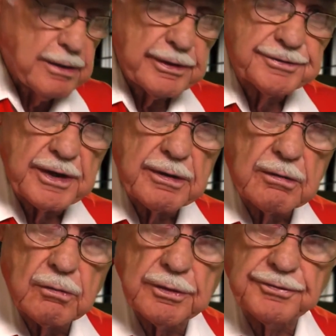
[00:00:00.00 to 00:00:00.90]
The
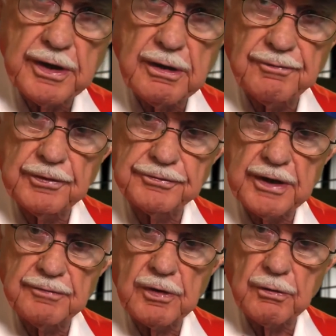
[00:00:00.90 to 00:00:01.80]
general was there for
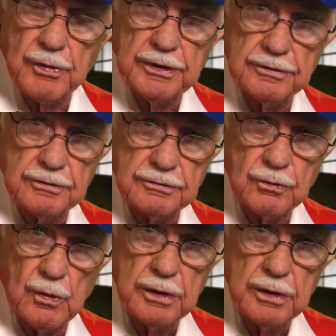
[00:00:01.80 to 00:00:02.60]
several reasons.